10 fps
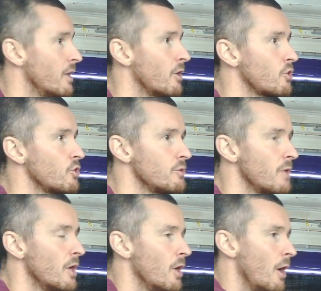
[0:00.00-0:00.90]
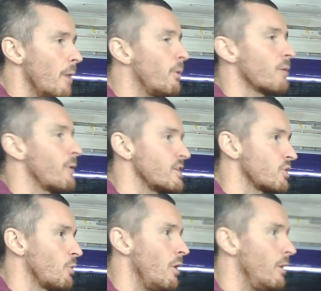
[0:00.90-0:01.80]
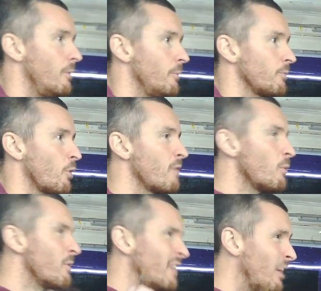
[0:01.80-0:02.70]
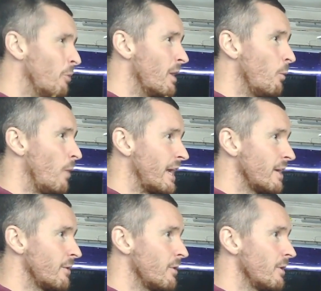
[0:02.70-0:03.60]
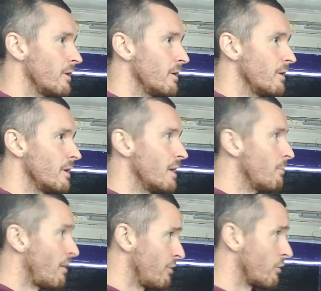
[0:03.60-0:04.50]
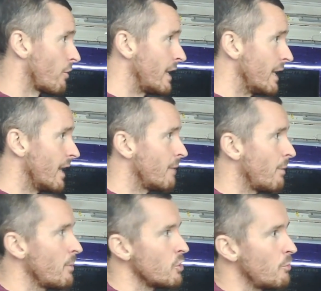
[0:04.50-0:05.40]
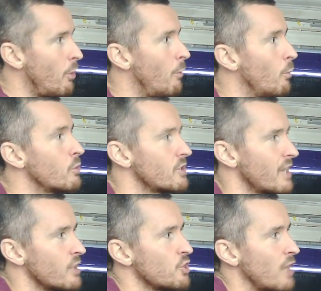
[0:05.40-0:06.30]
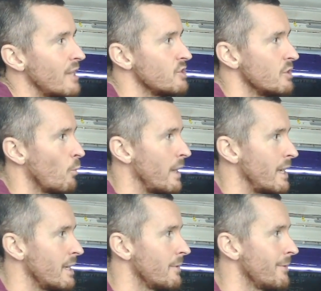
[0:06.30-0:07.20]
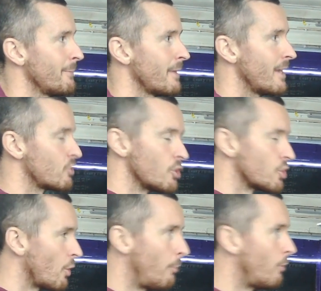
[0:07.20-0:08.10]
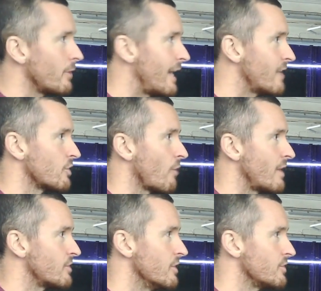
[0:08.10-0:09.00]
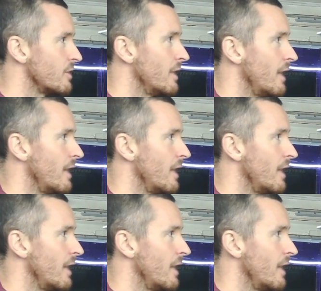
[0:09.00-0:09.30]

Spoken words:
You know, because bodyweight squat, or even with a little bit of weight, it might feel great. And the moment you put on, we'll say, a challenging weight, it's going to show up all your hairs and graces.